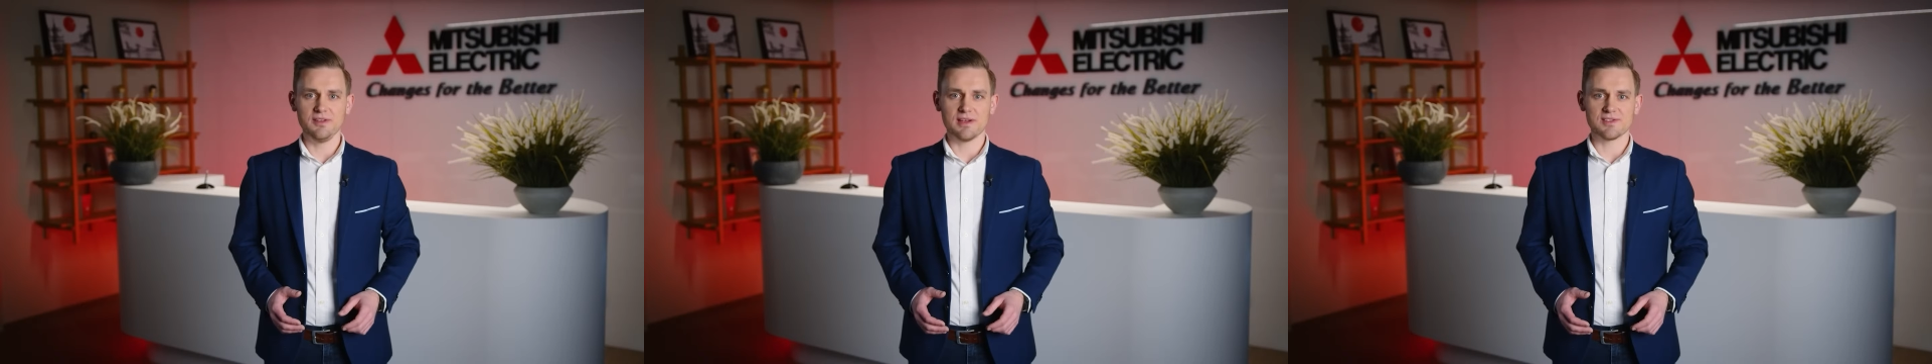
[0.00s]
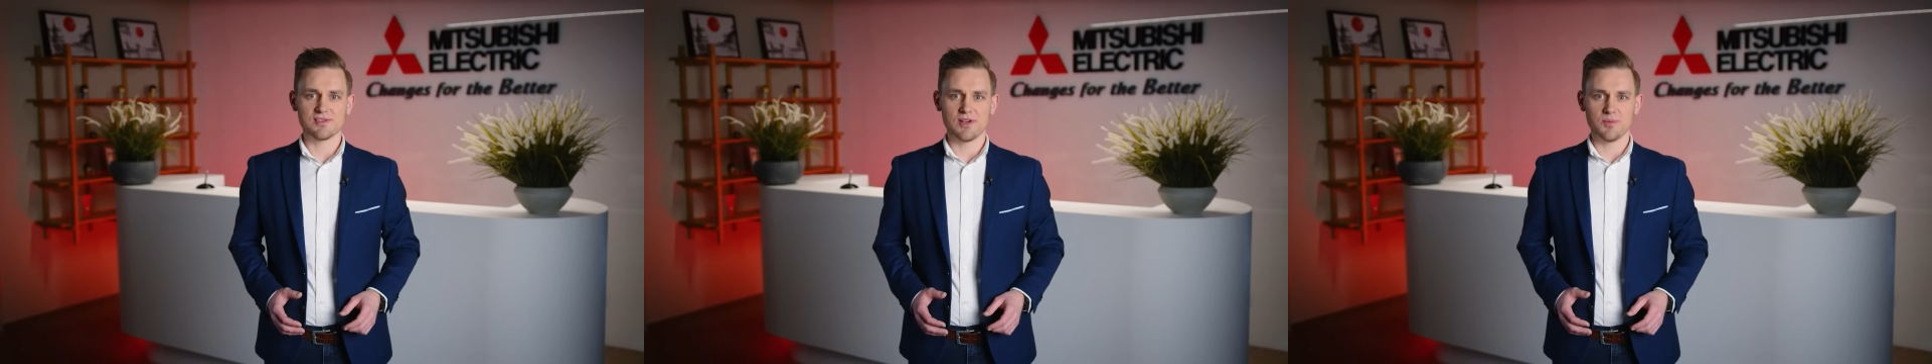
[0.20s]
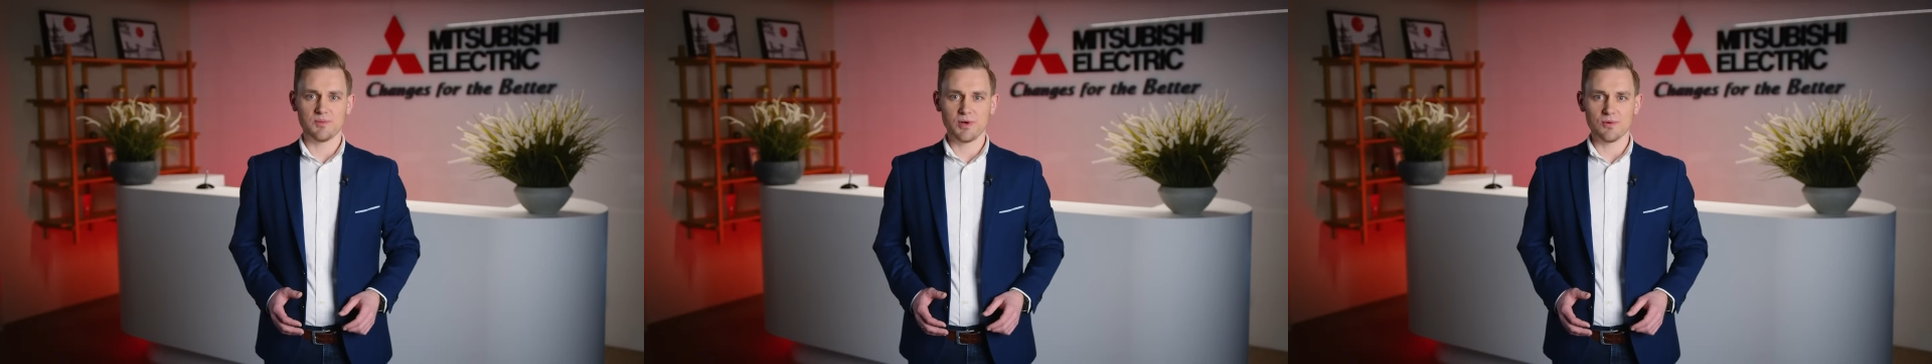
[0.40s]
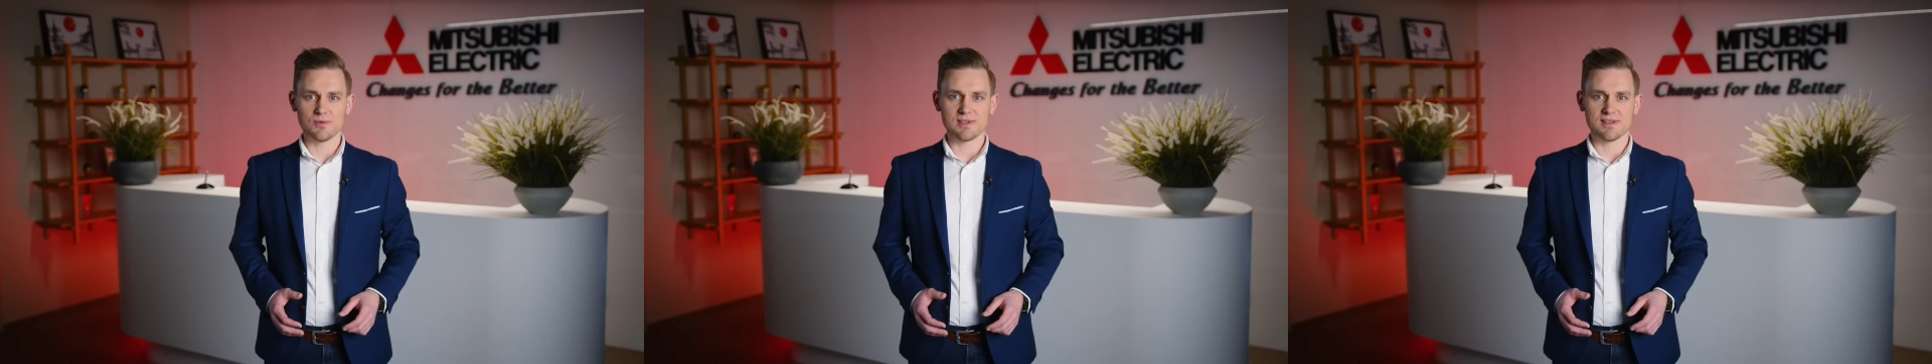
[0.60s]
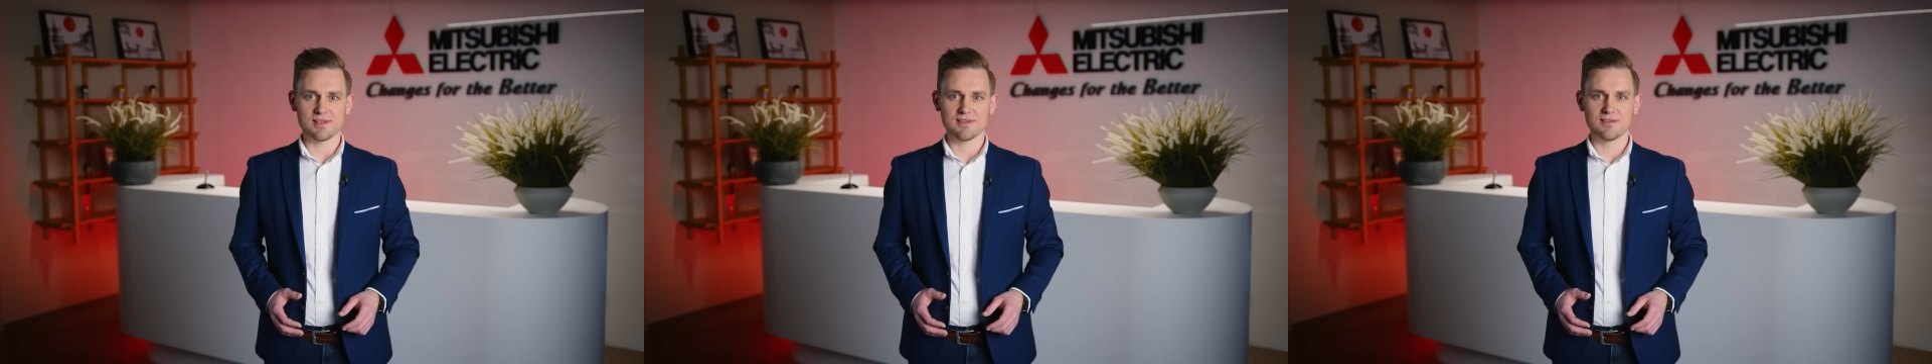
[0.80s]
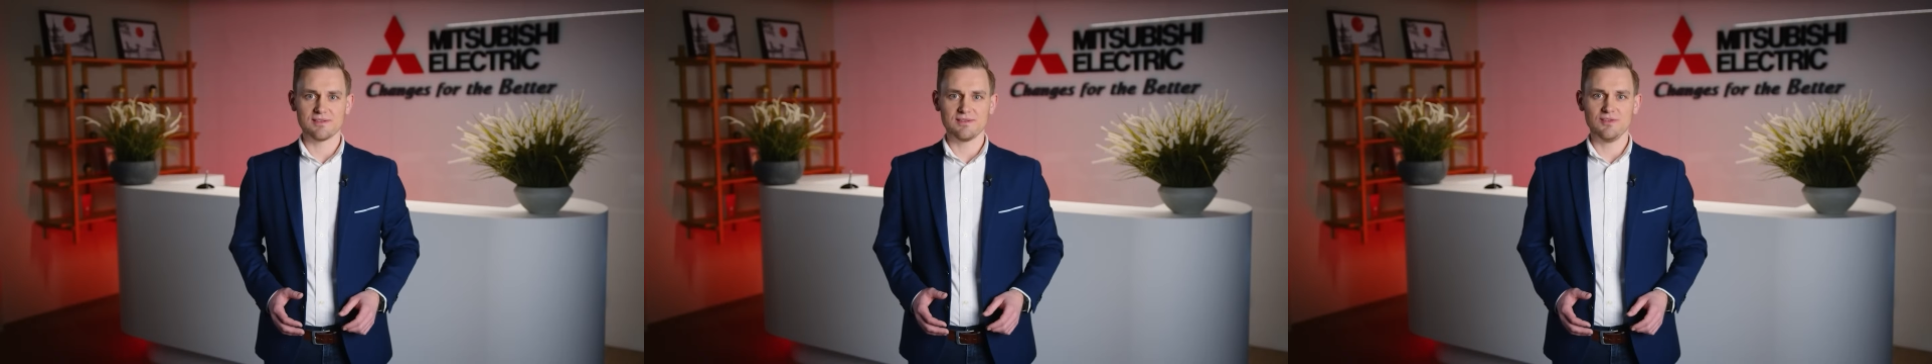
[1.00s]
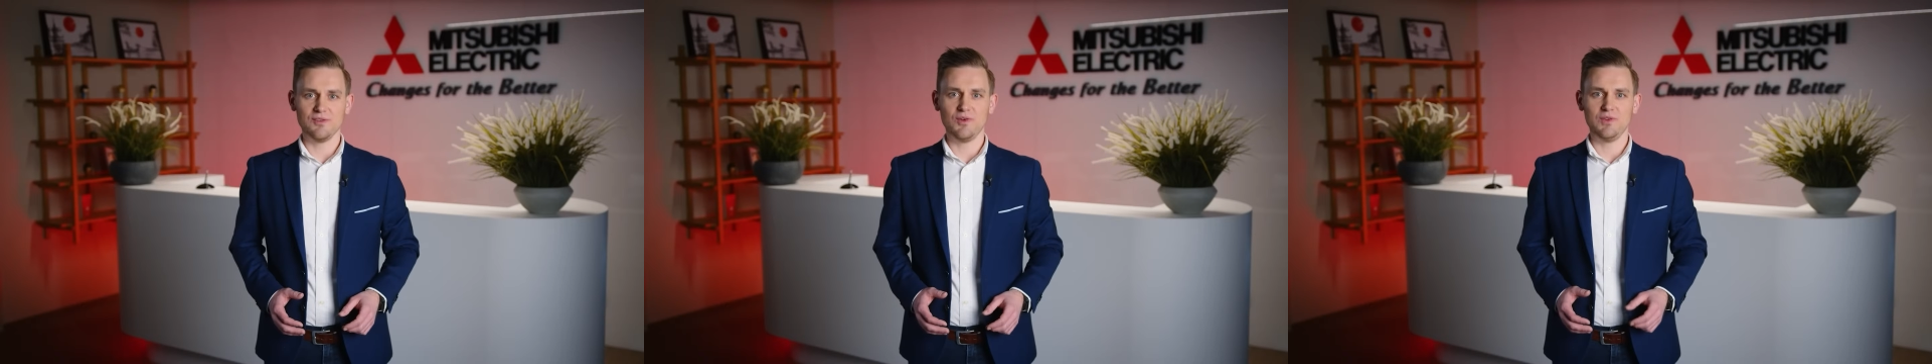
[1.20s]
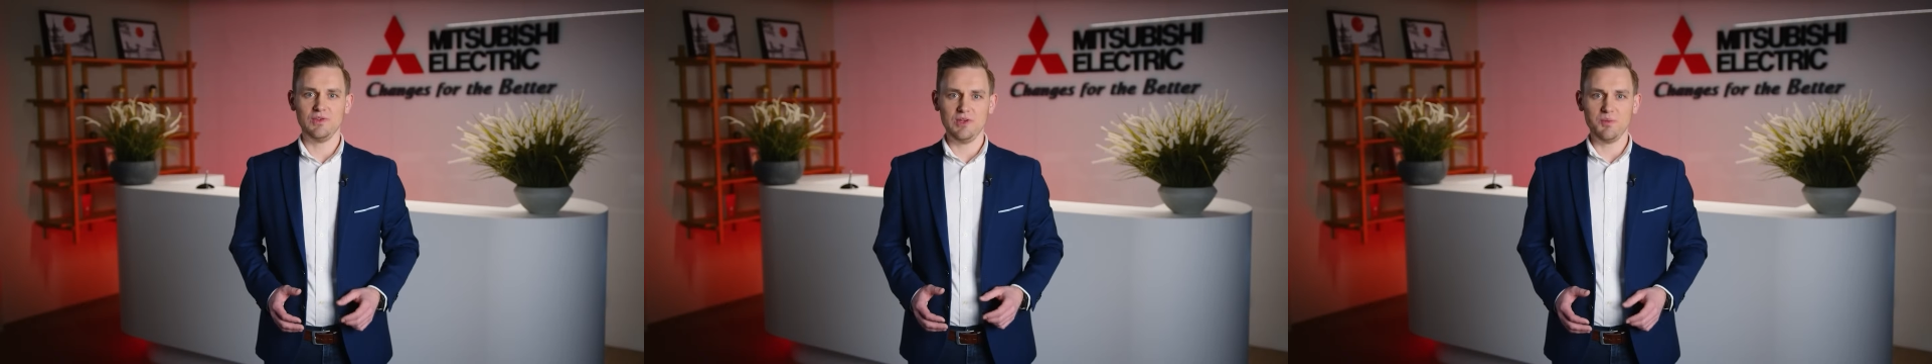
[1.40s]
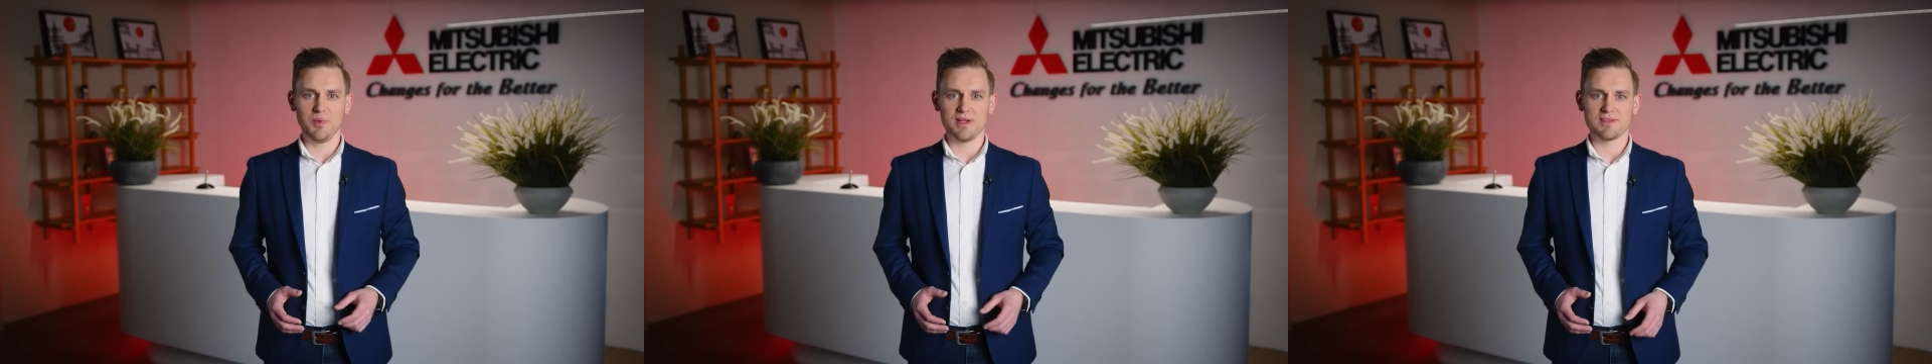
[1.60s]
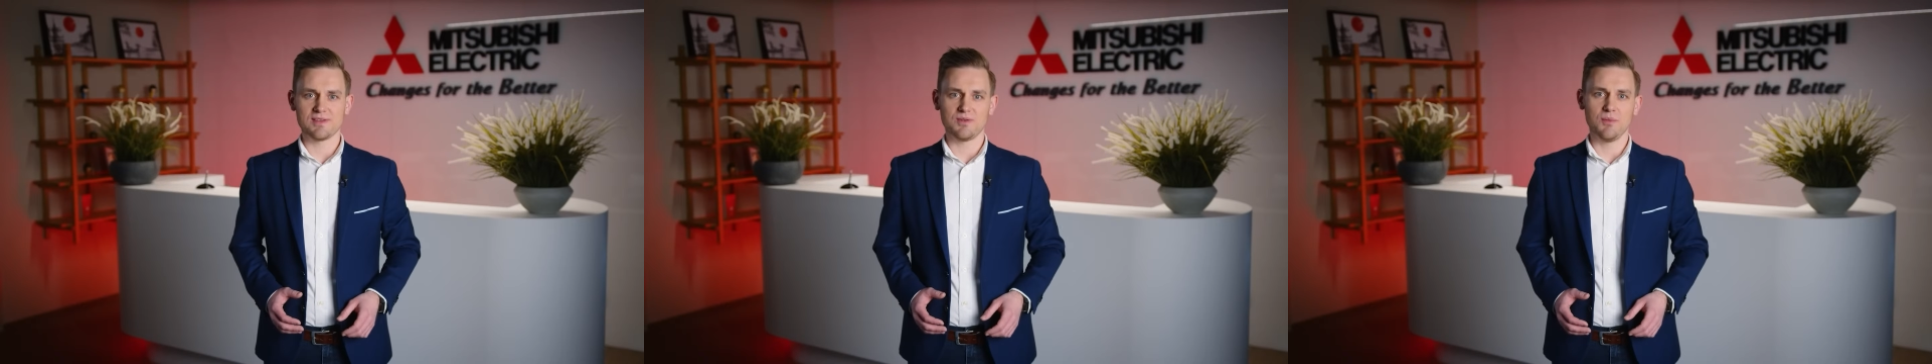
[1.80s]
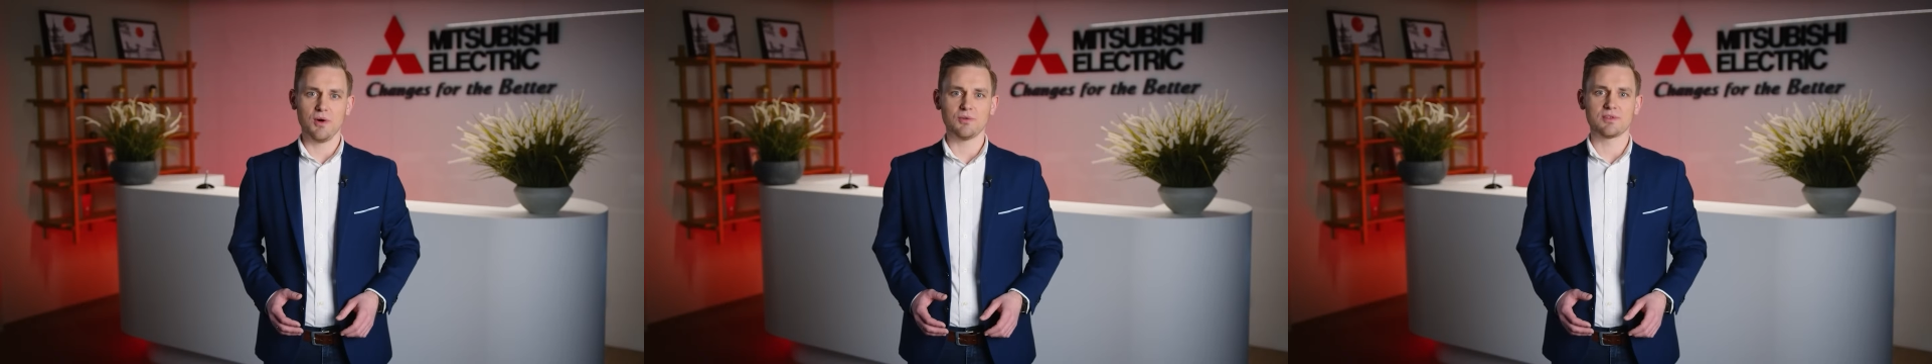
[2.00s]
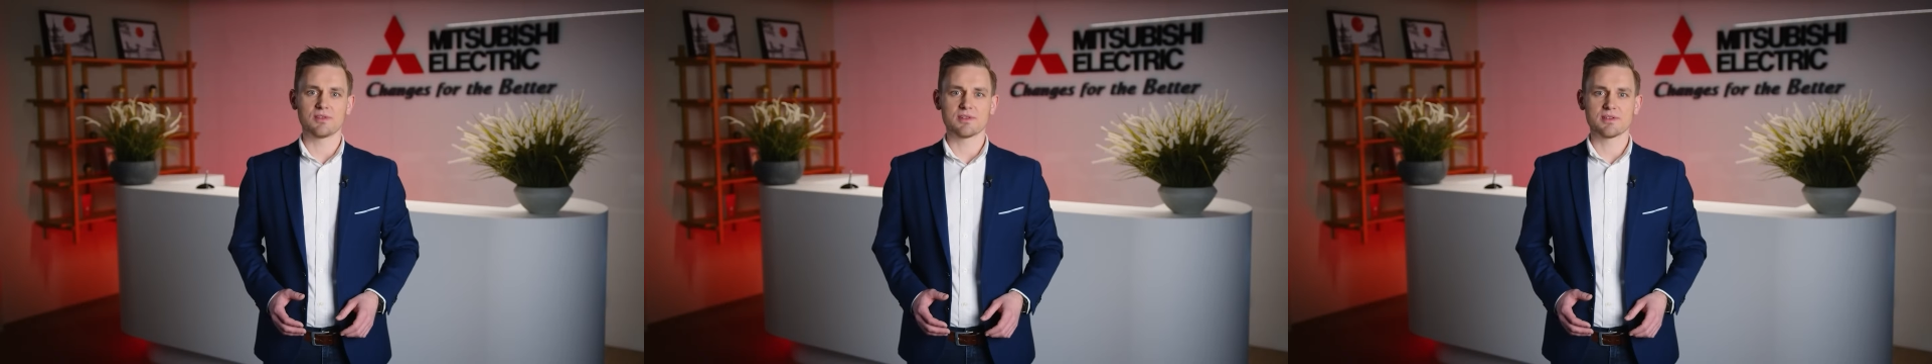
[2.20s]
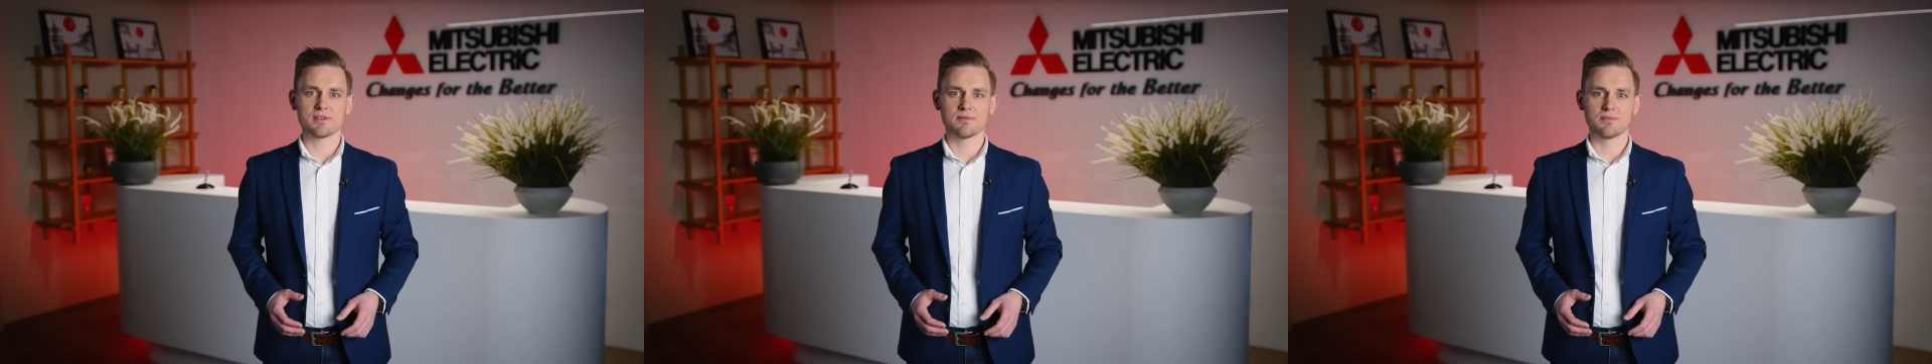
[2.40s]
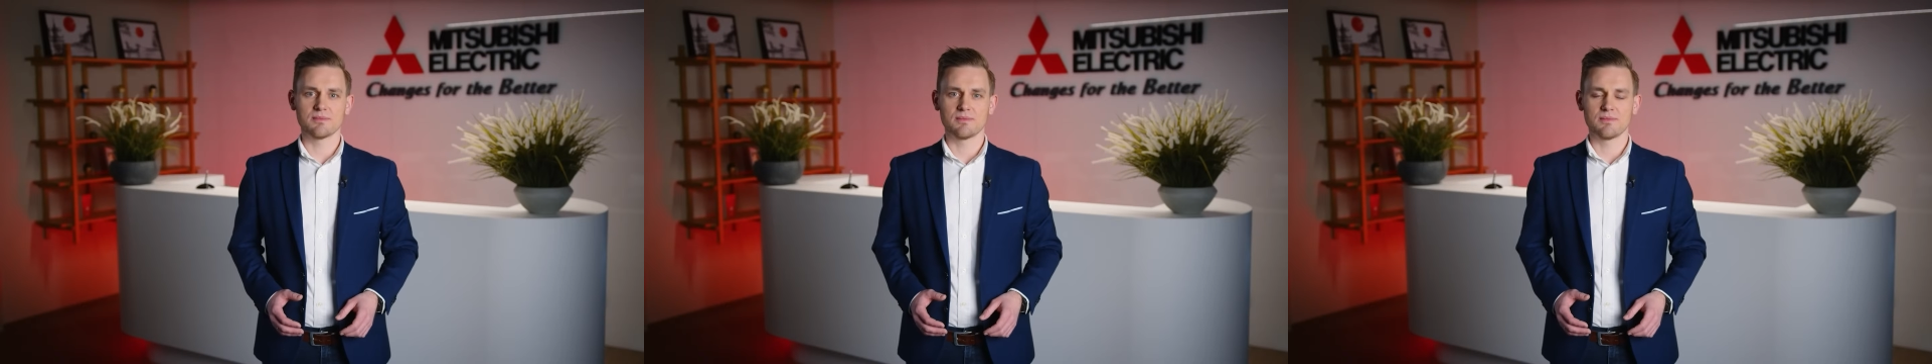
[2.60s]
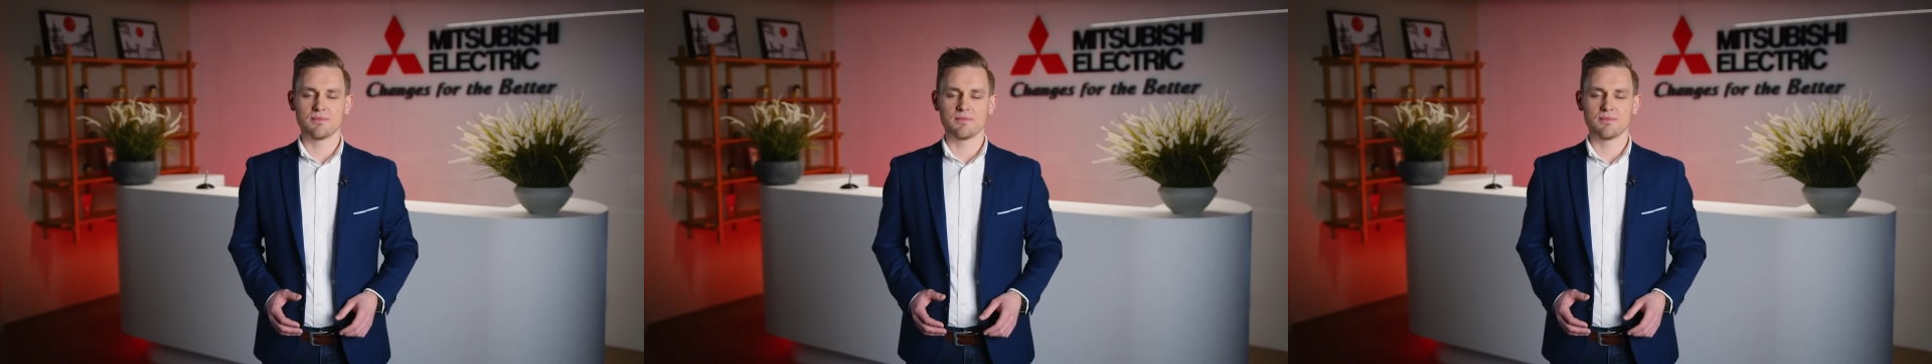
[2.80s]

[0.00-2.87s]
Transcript: industrial process depends on motors.